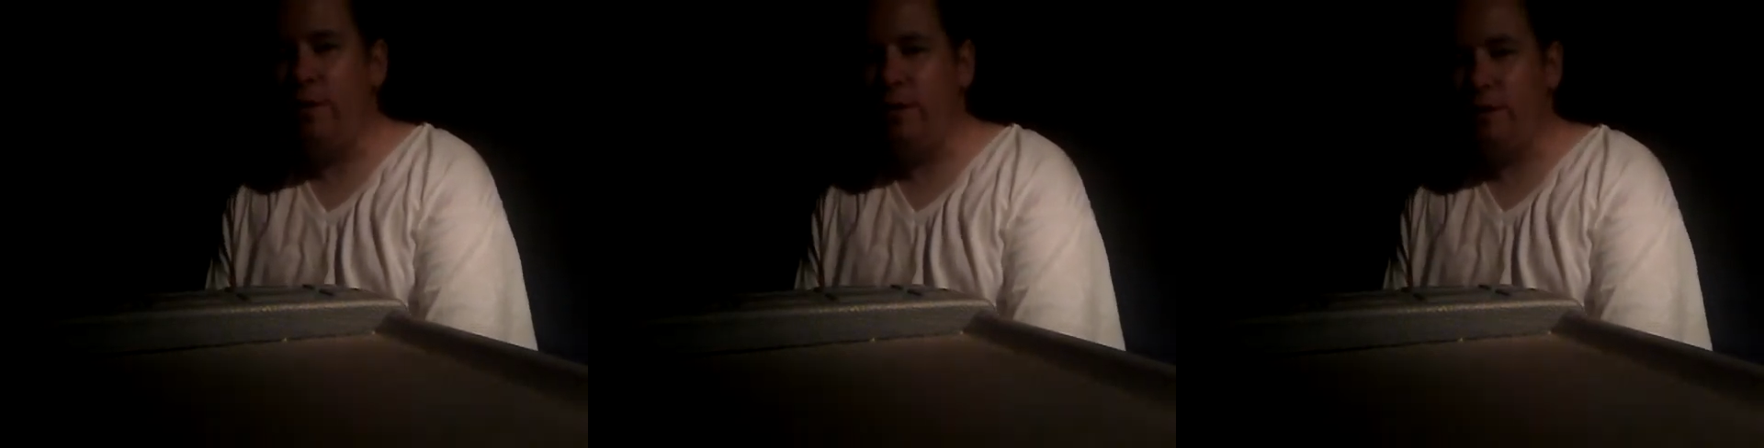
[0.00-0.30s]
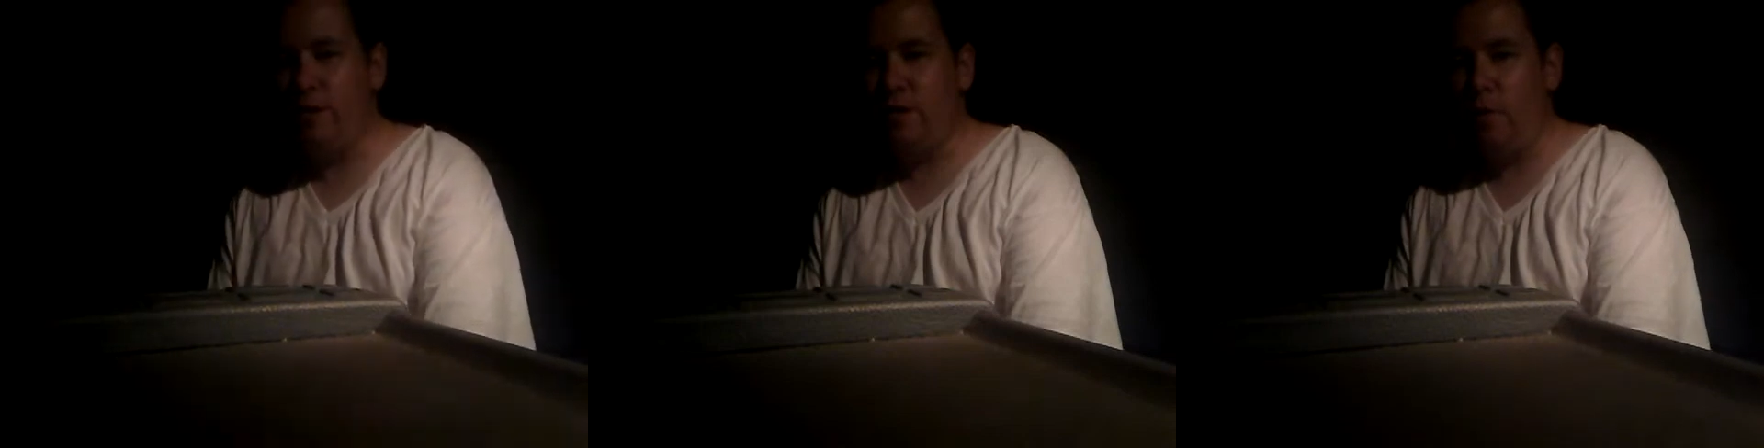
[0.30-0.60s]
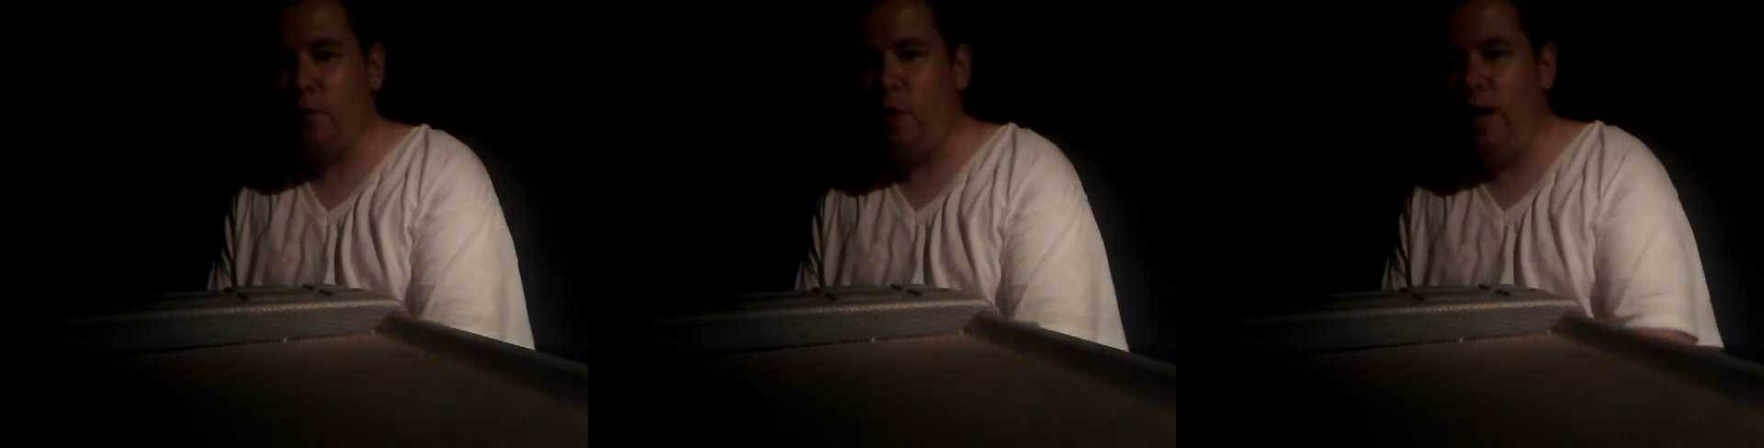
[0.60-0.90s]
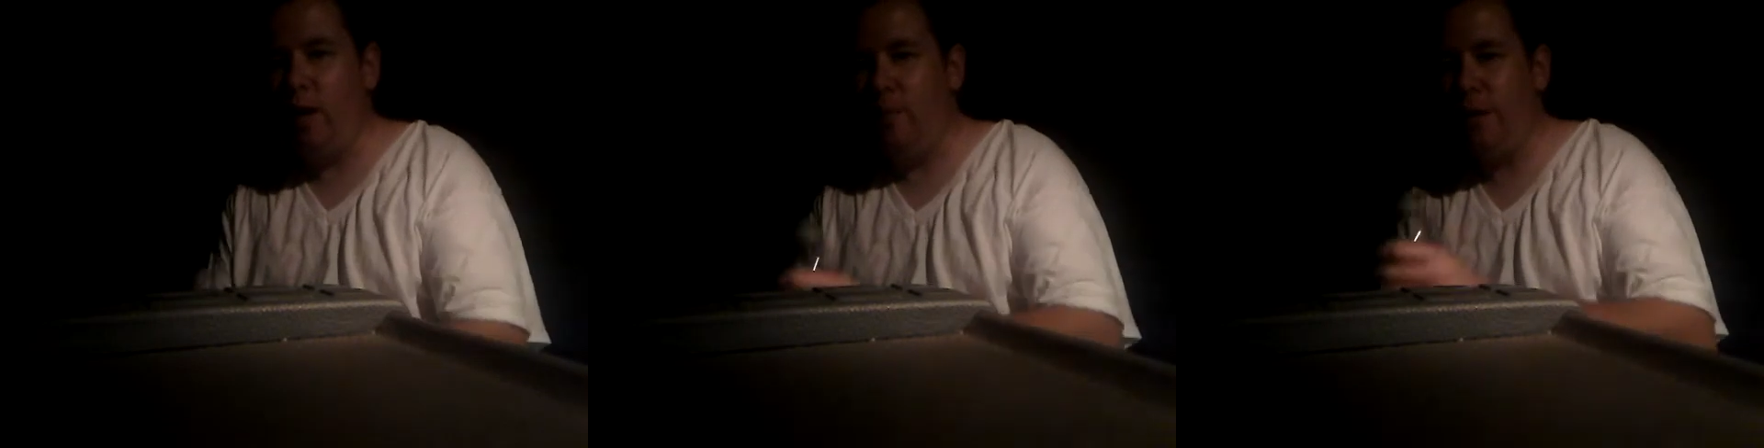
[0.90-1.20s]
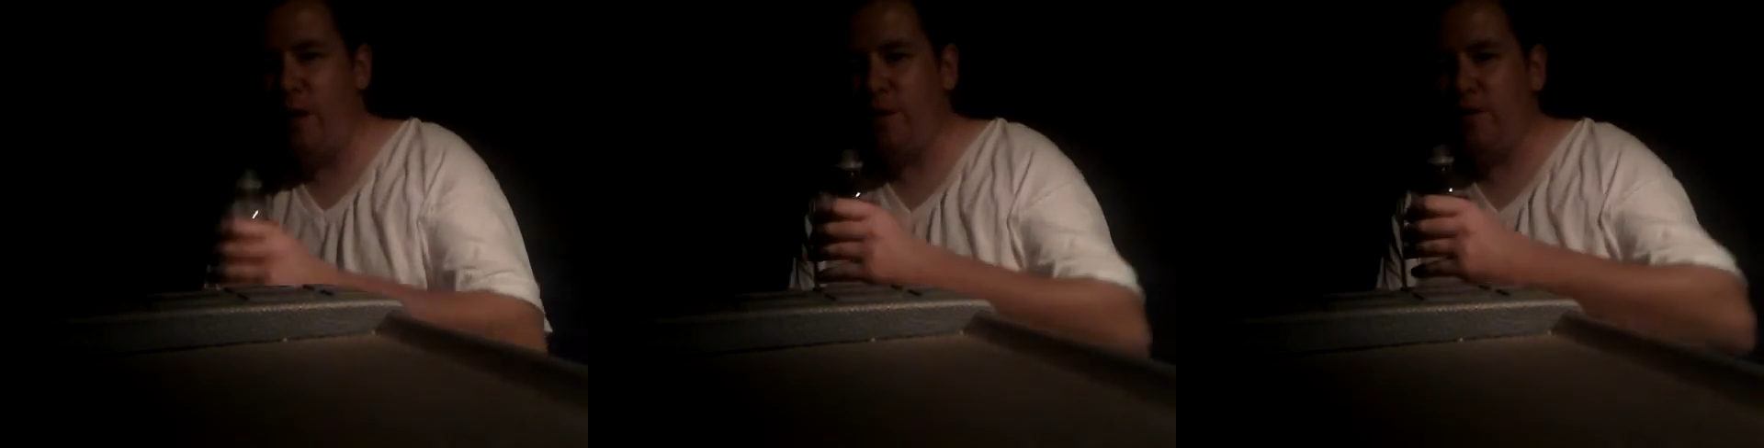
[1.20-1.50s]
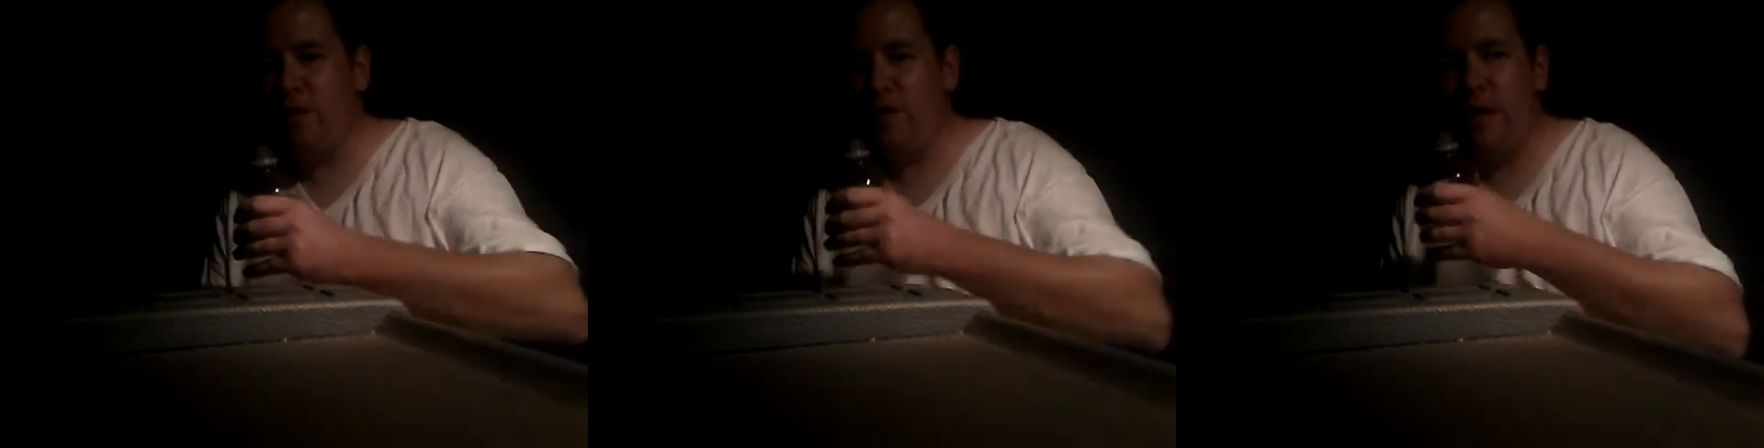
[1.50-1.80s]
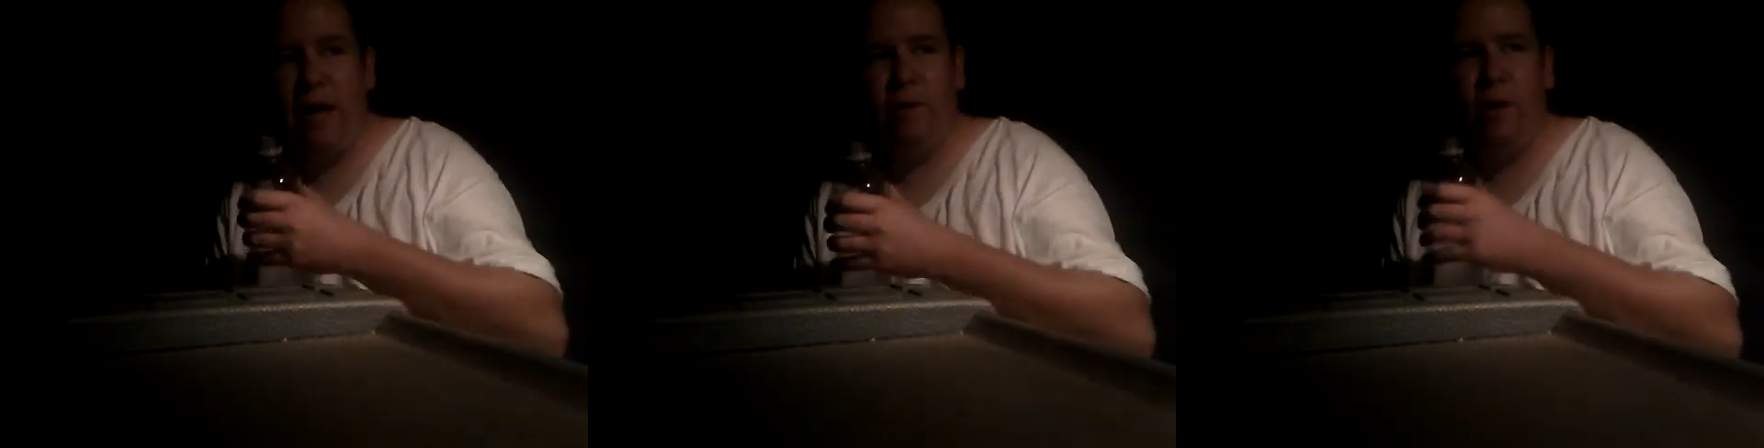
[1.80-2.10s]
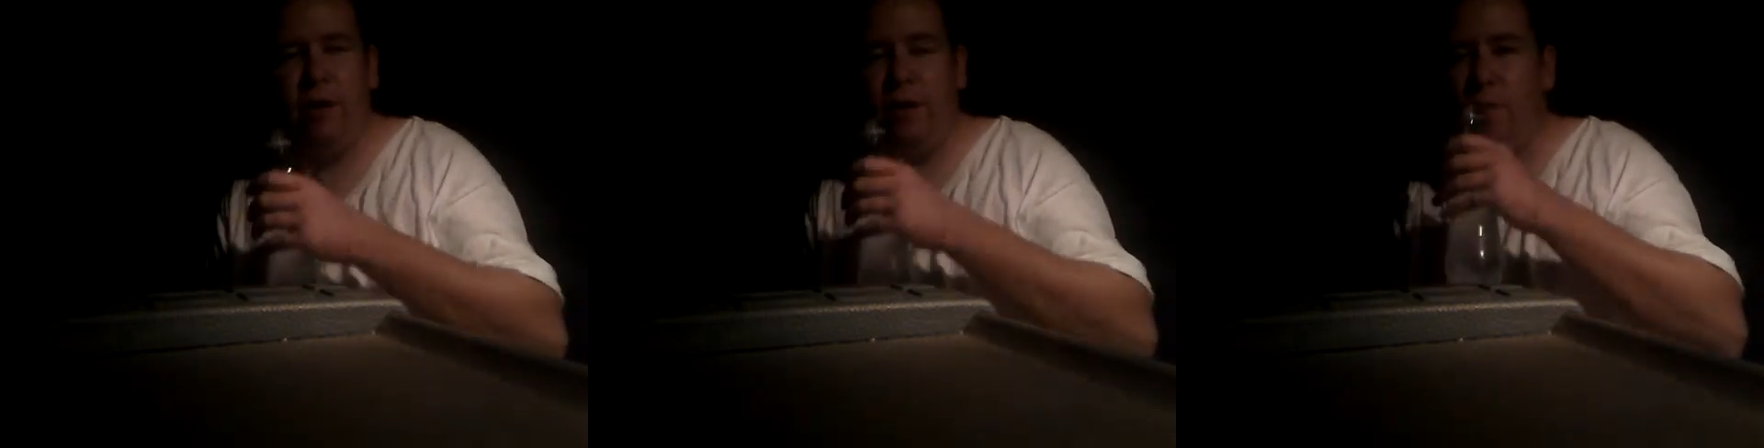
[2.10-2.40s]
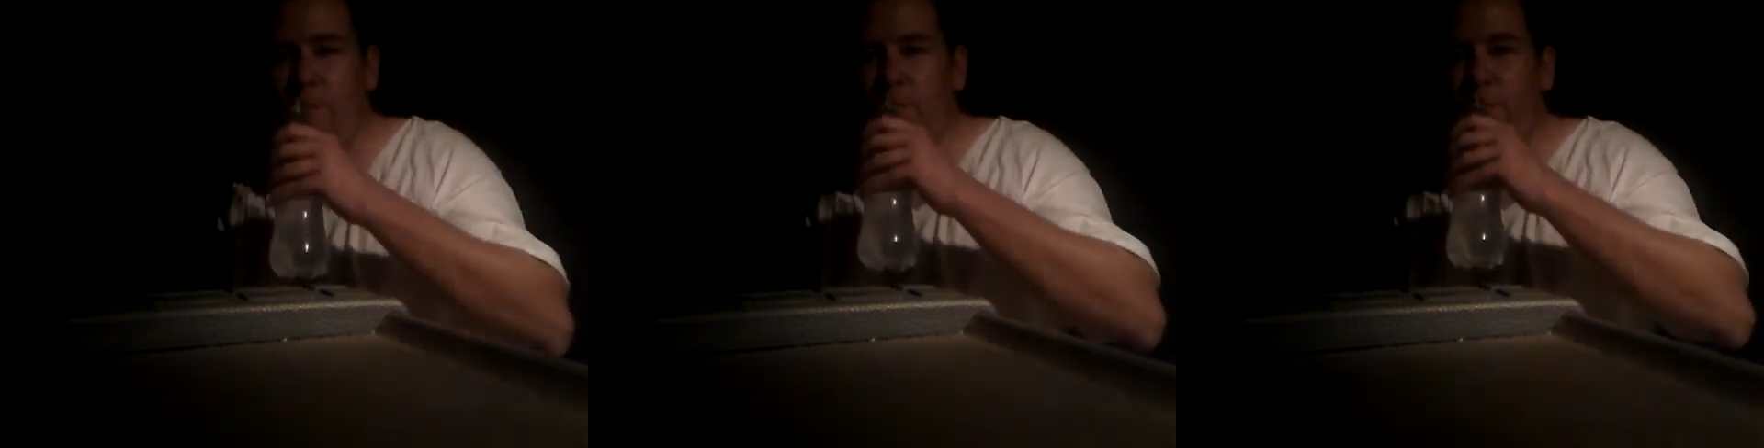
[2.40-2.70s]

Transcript: here in southern Ohio. I'm down by Cincinnati right now.